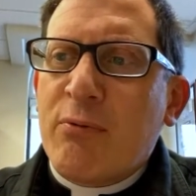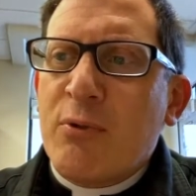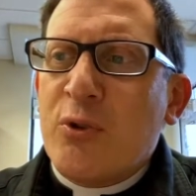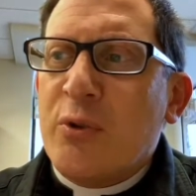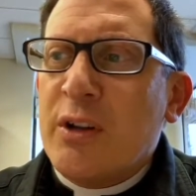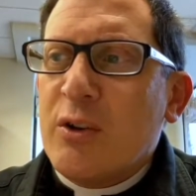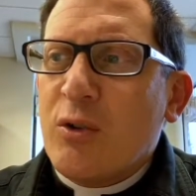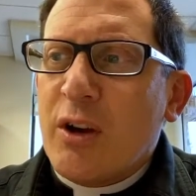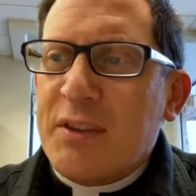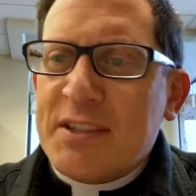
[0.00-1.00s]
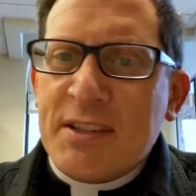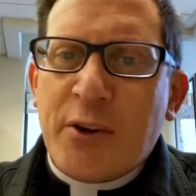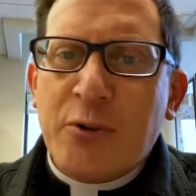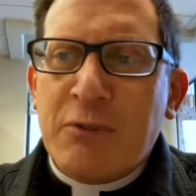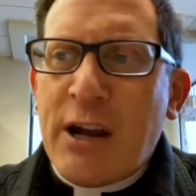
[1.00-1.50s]
through, this is
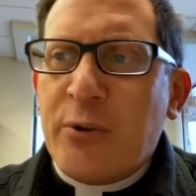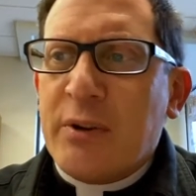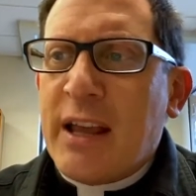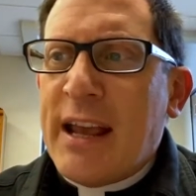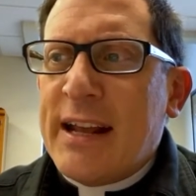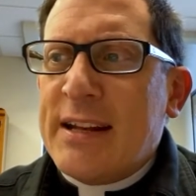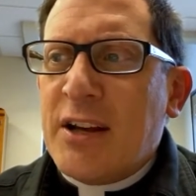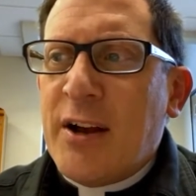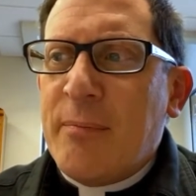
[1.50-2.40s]
our route. And